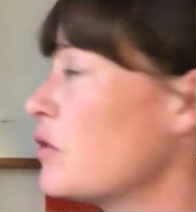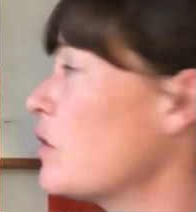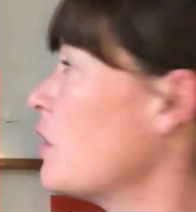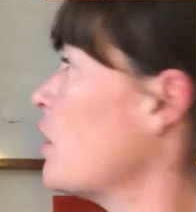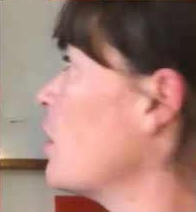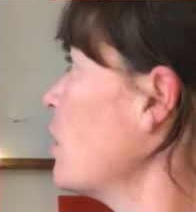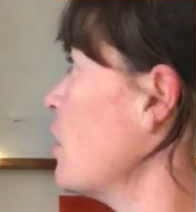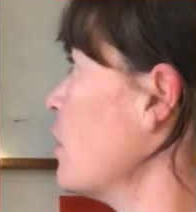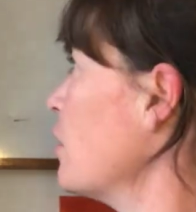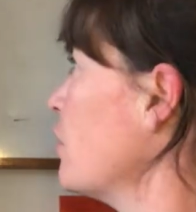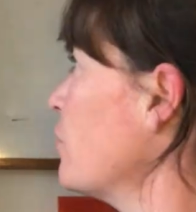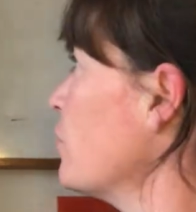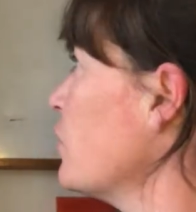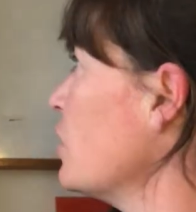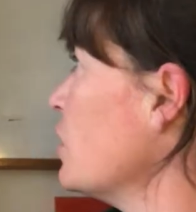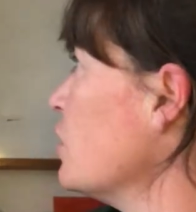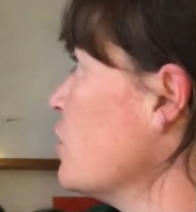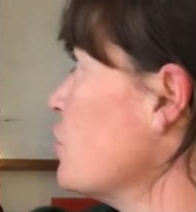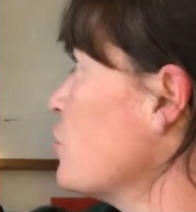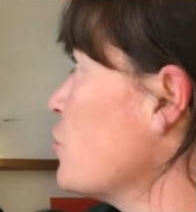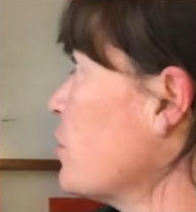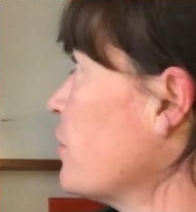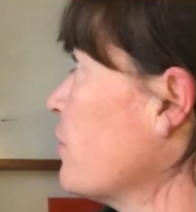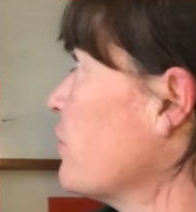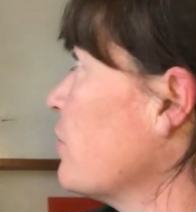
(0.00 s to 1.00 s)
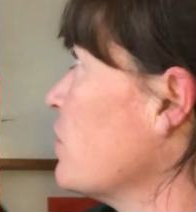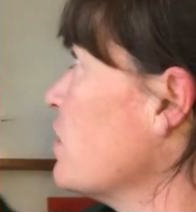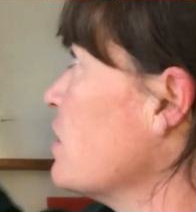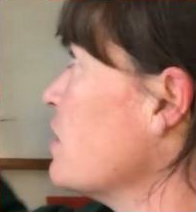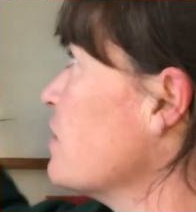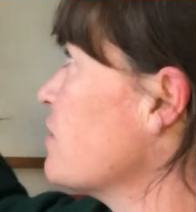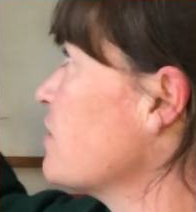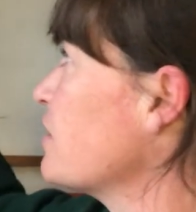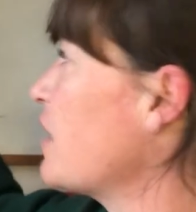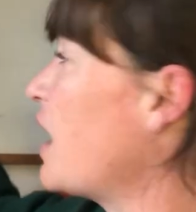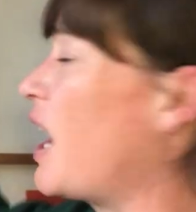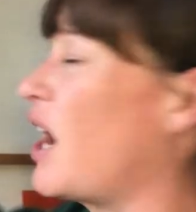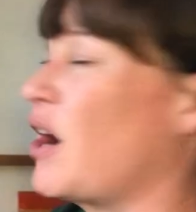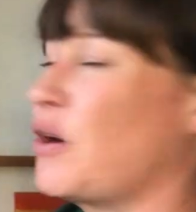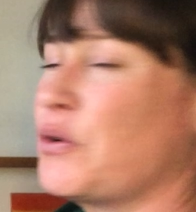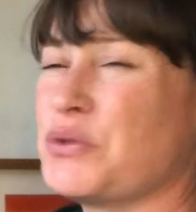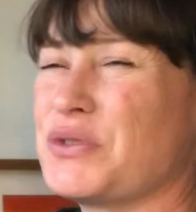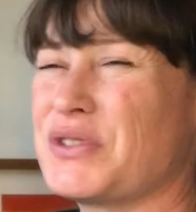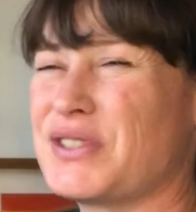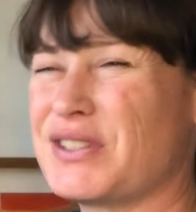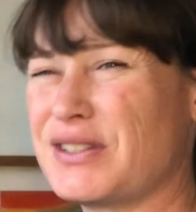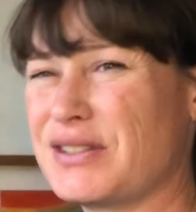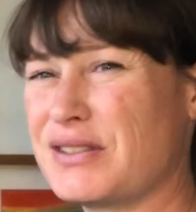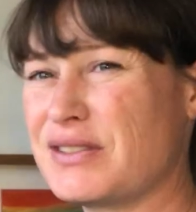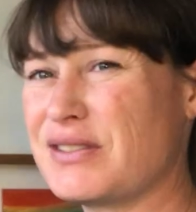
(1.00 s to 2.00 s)
of each of these
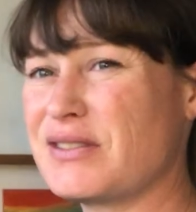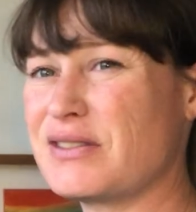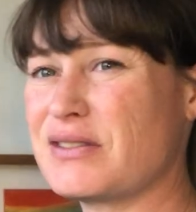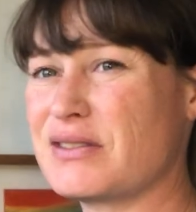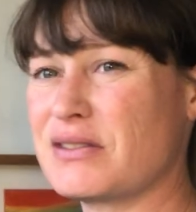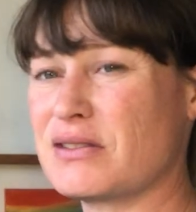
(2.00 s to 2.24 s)
houses